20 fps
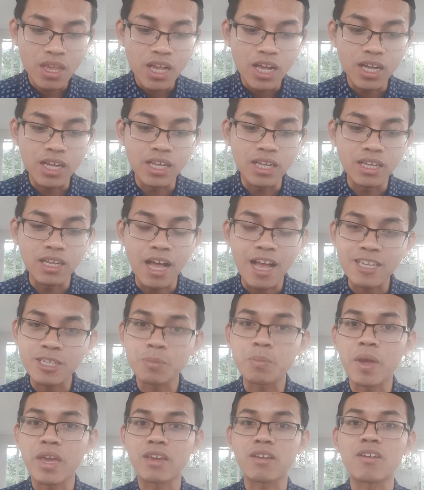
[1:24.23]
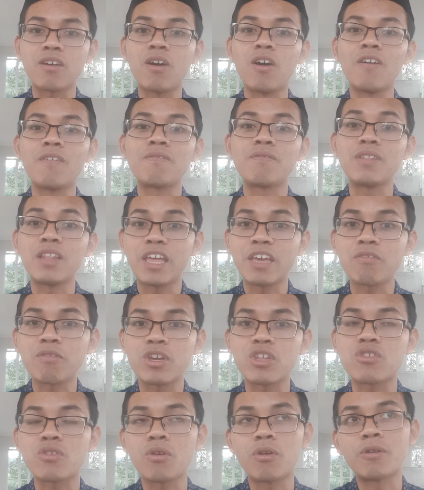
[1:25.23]
aspect of
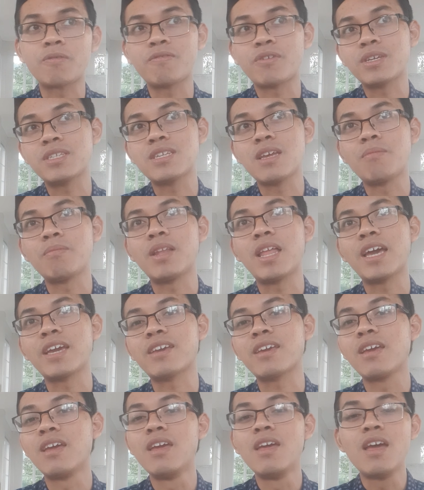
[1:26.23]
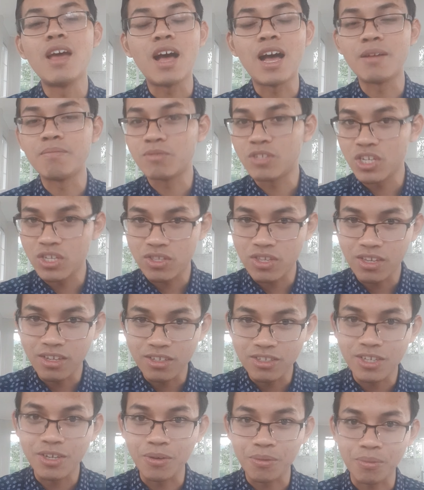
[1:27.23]
language, or for example, like I'm teaching
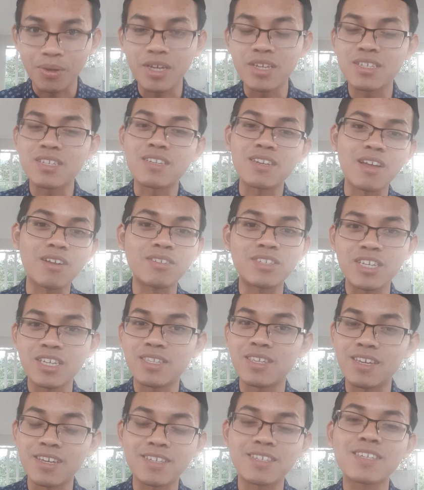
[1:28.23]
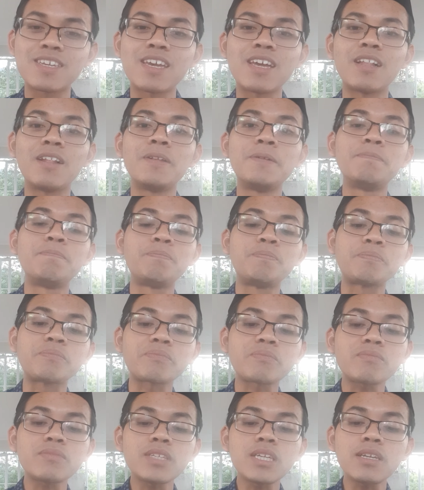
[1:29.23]
a theories, not teaching a skill.
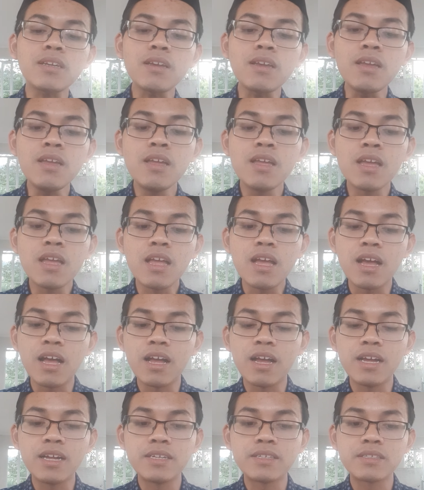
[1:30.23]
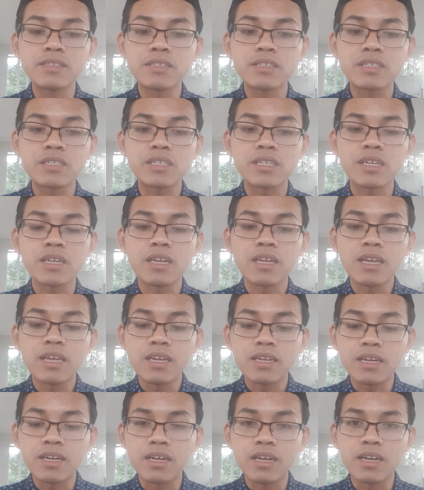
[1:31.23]
And
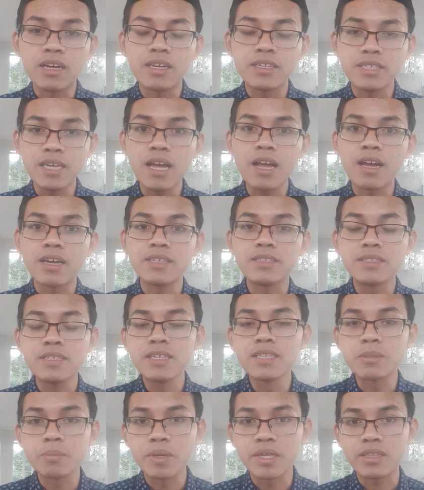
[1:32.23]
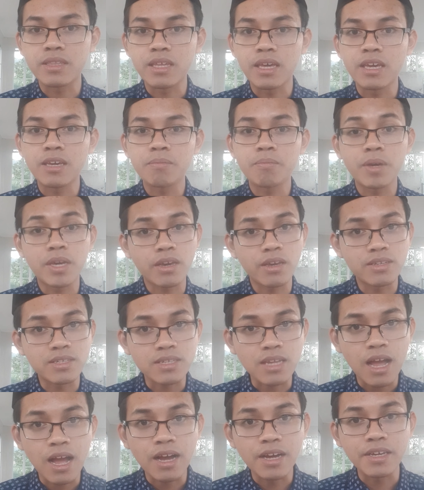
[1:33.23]
in this meeting,
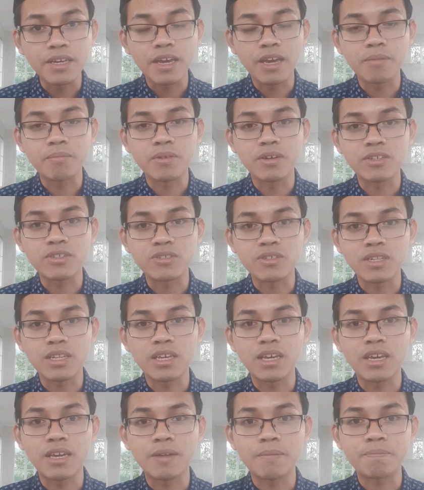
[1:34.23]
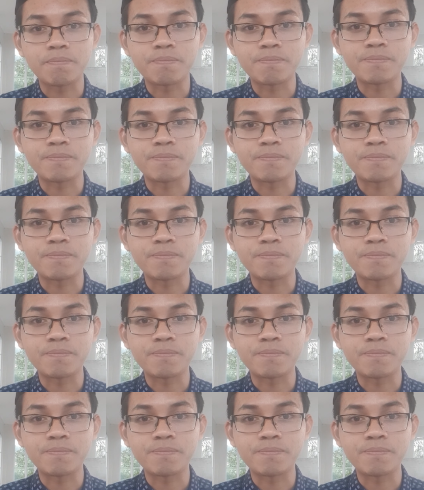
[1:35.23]
because I am actually